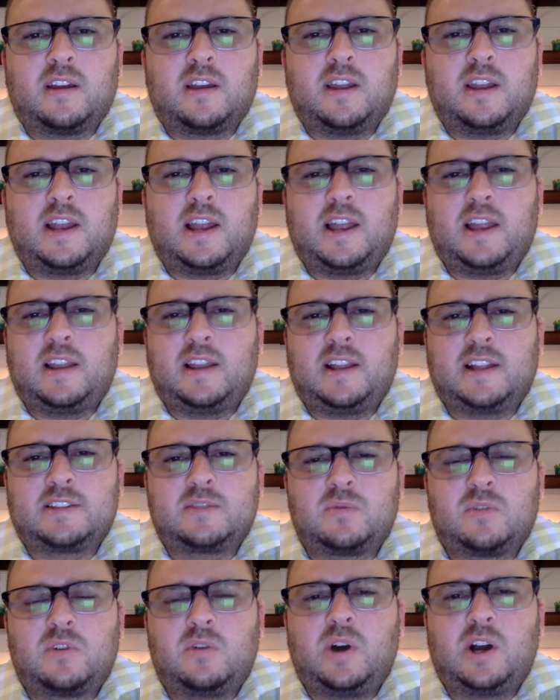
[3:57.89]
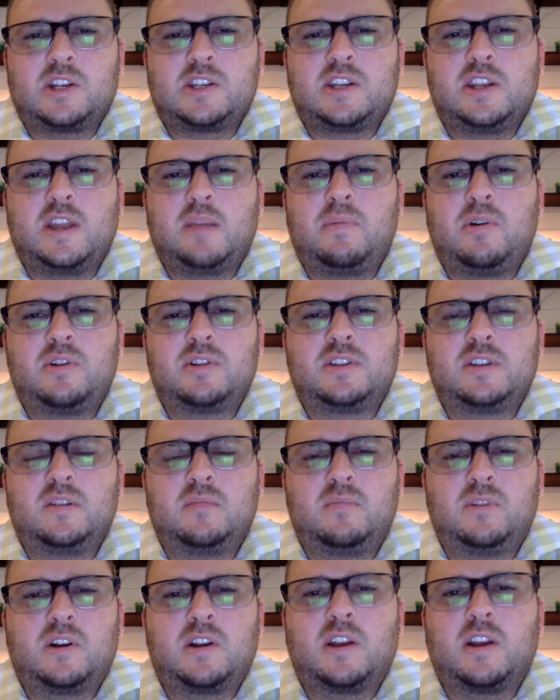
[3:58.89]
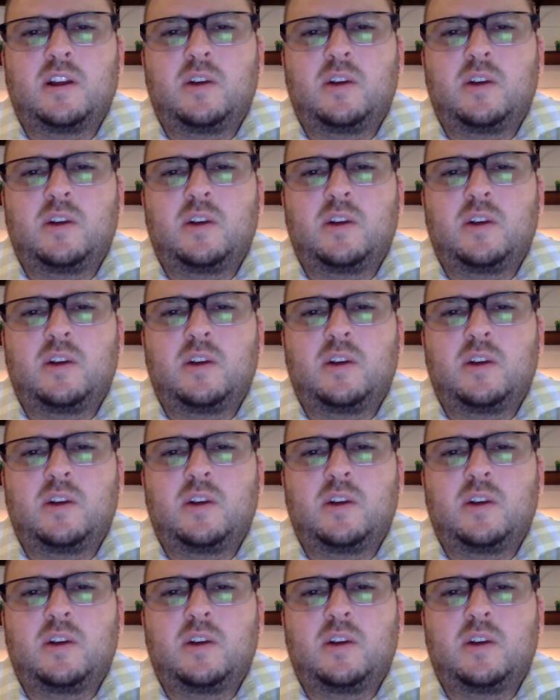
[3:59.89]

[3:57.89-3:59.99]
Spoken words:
And that's a question they pose in the book, and a